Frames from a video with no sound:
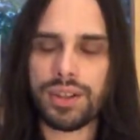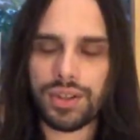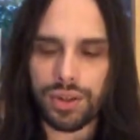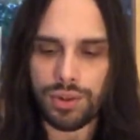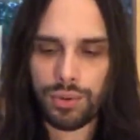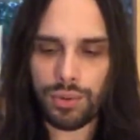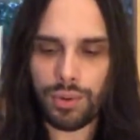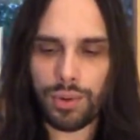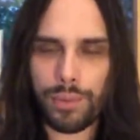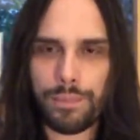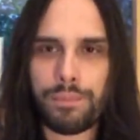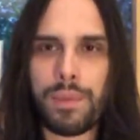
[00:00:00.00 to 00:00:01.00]
to
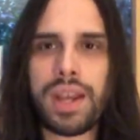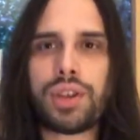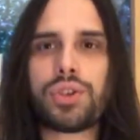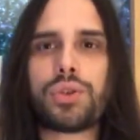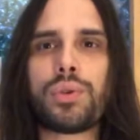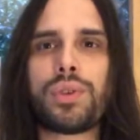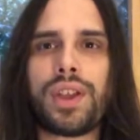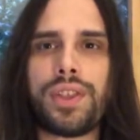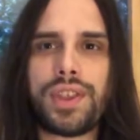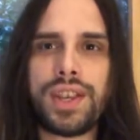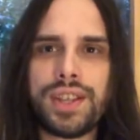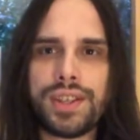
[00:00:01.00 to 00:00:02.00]
make sure
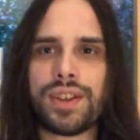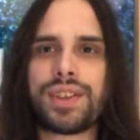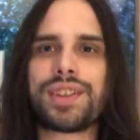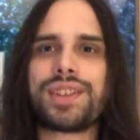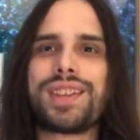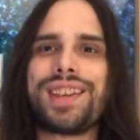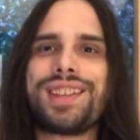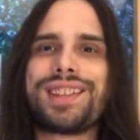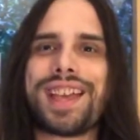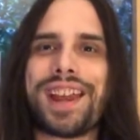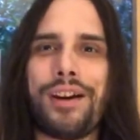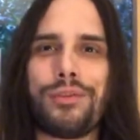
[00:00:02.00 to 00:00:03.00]
that these are the seeds
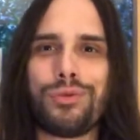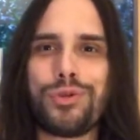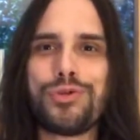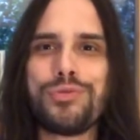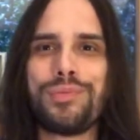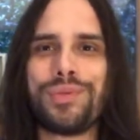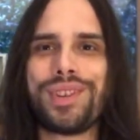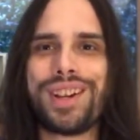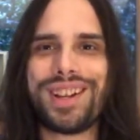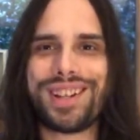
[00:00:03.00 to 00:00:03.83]
that have room